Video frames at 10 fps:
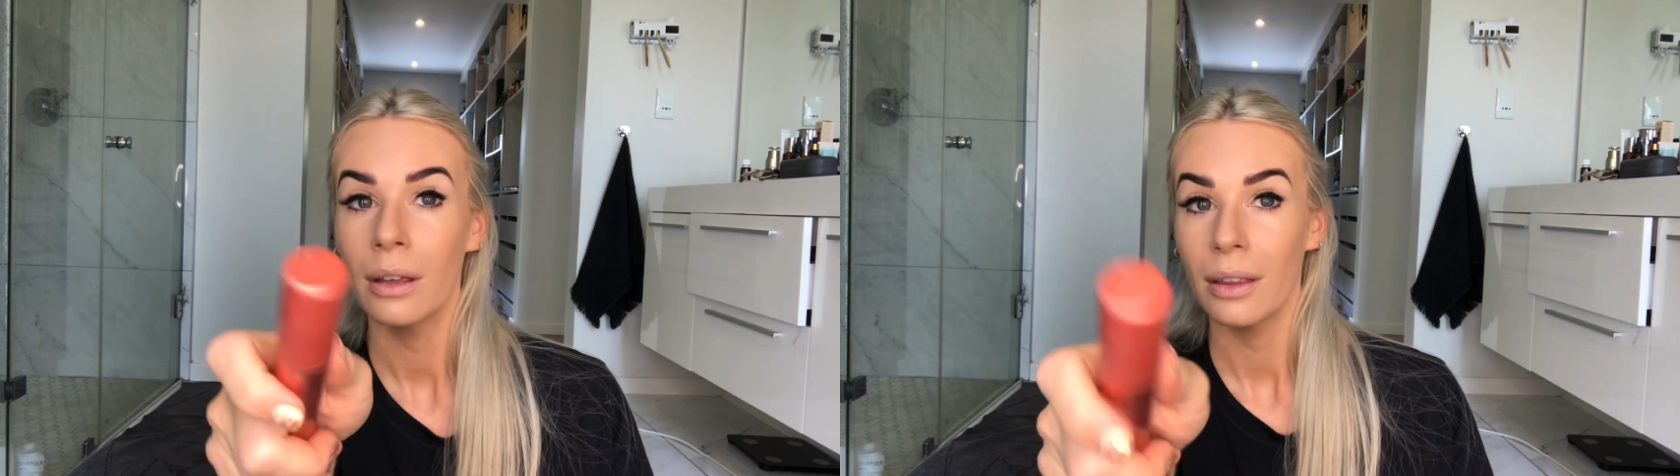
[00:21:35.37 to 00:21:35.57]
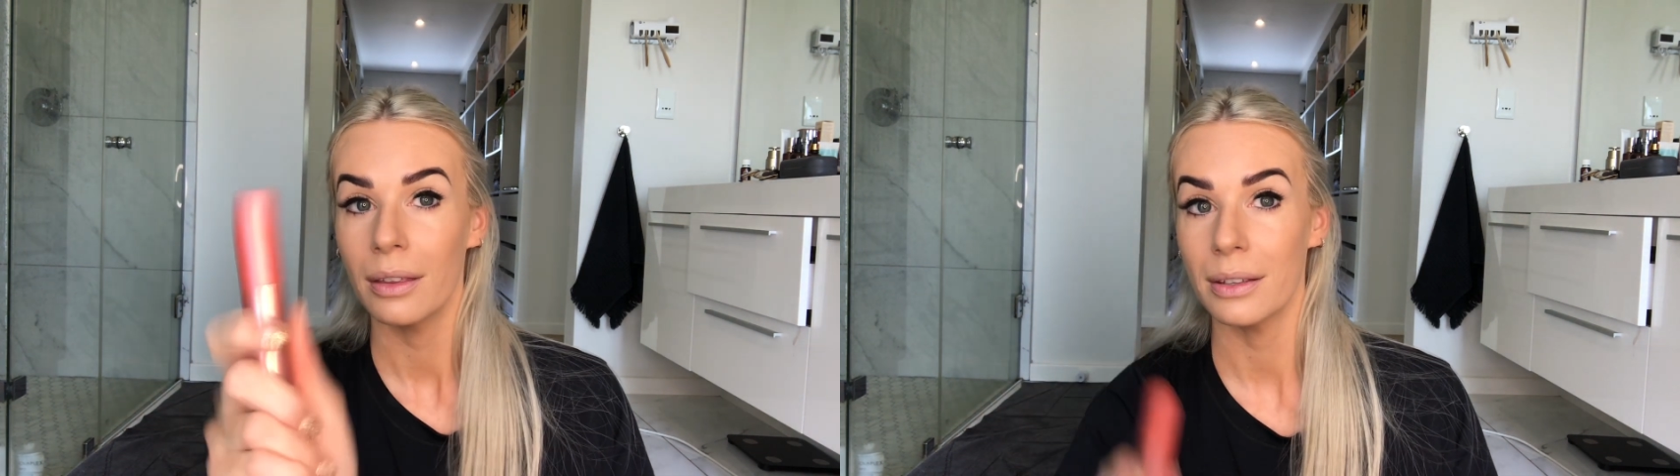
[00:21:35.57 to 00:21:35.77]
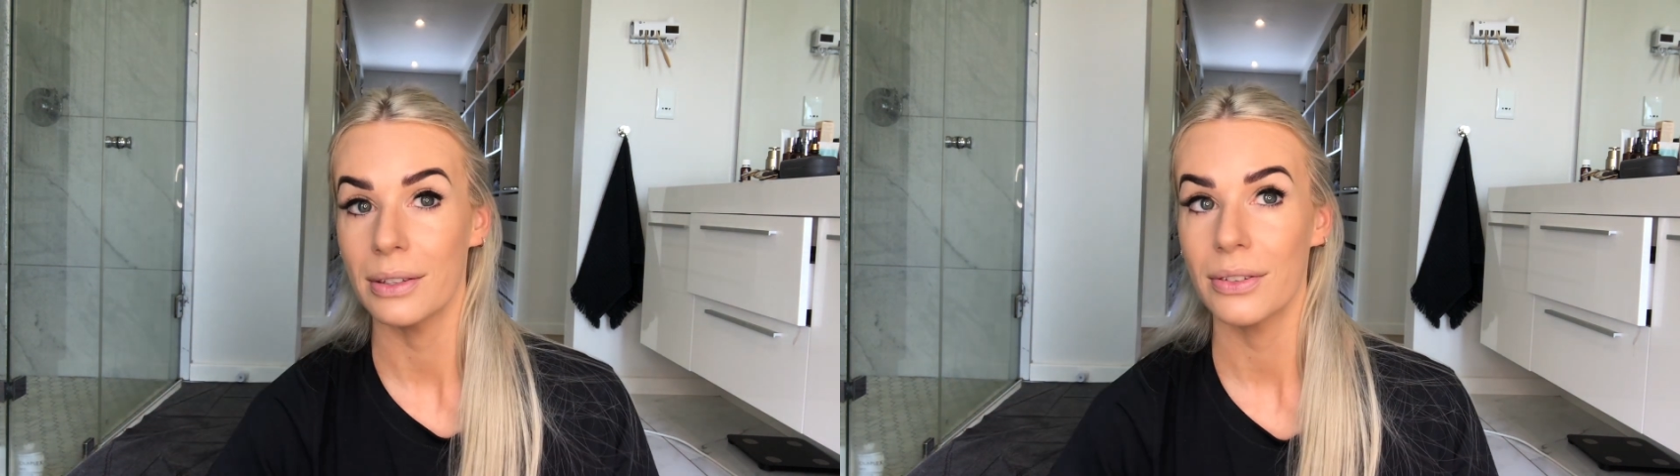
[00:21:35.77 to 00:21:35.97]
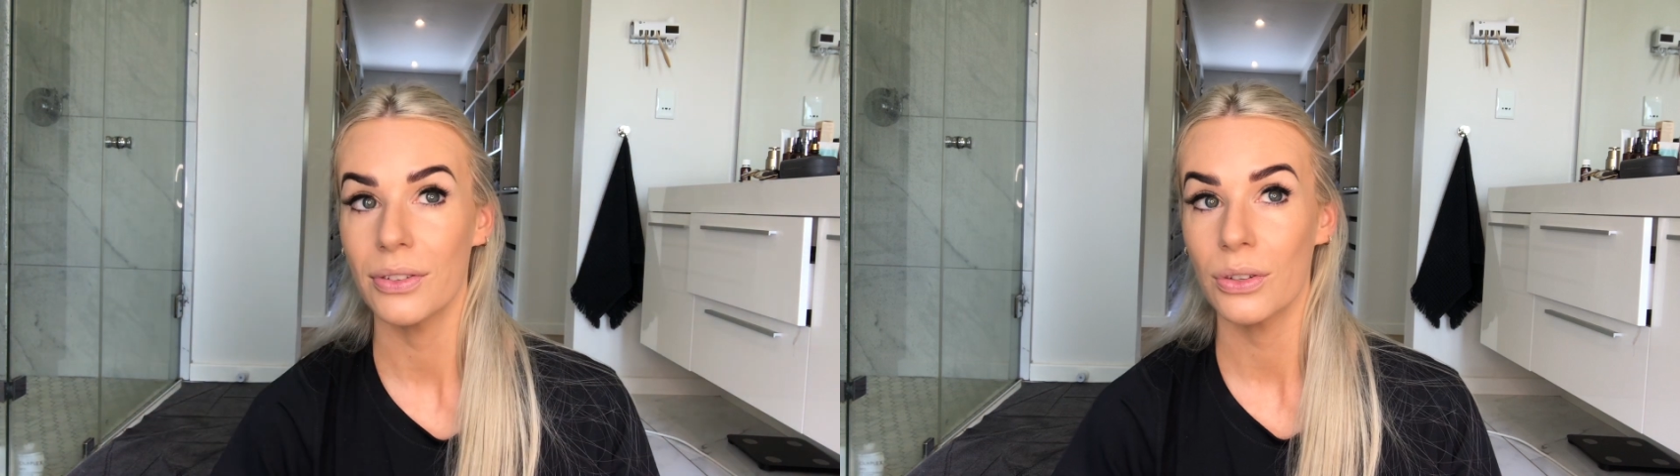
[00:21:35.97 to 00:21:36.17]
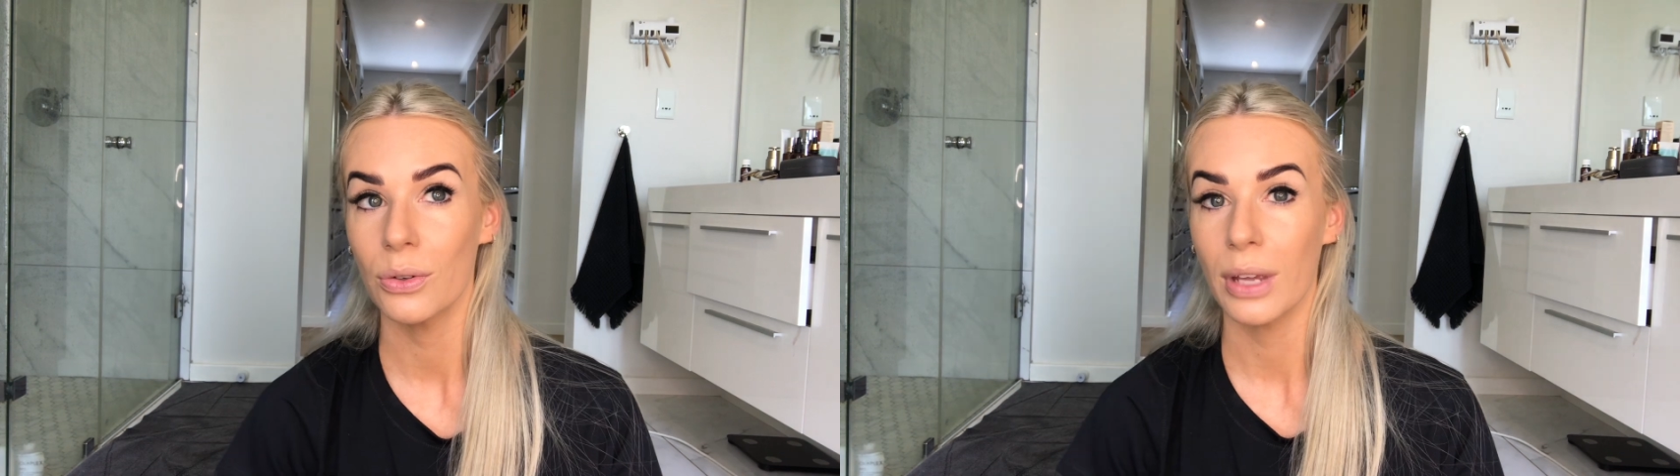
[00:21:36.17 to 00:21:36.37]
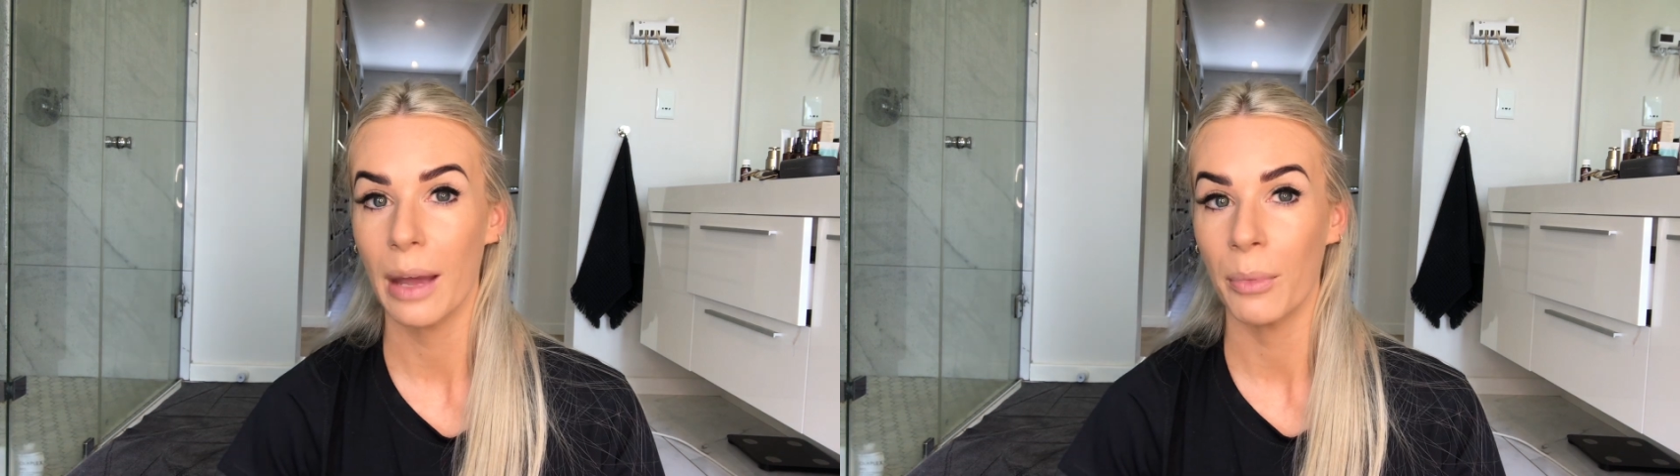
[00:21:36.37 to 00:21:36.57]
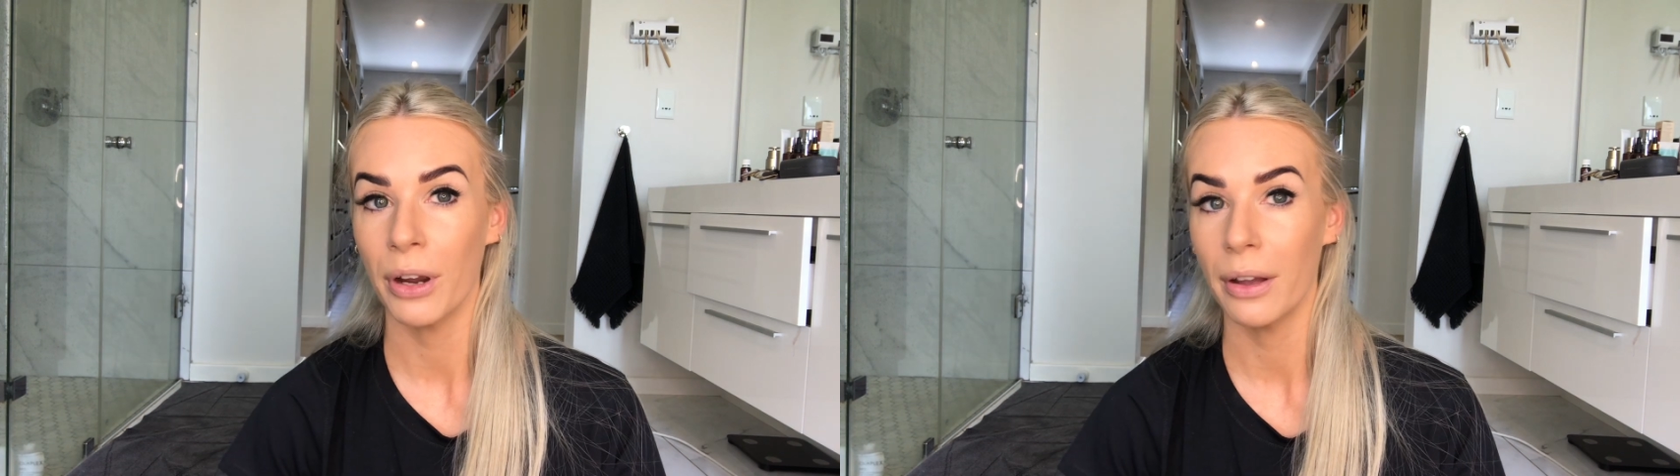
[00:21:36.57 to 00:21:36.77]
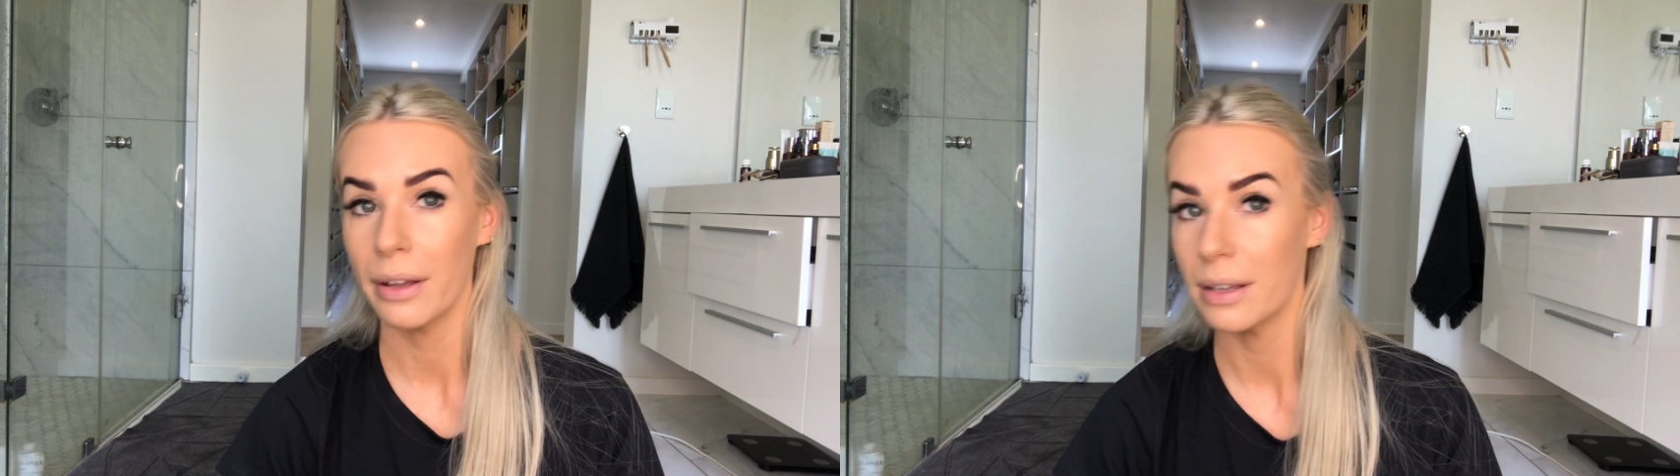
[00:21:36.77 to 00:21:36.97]
This camera
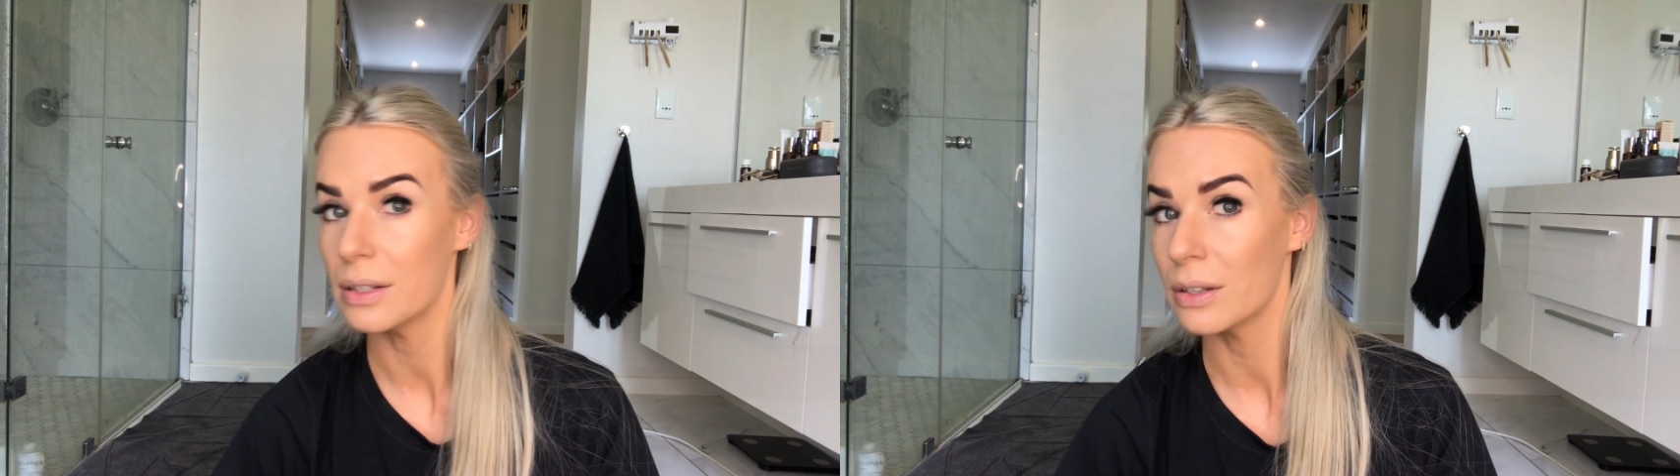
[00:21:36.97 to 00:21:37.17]
is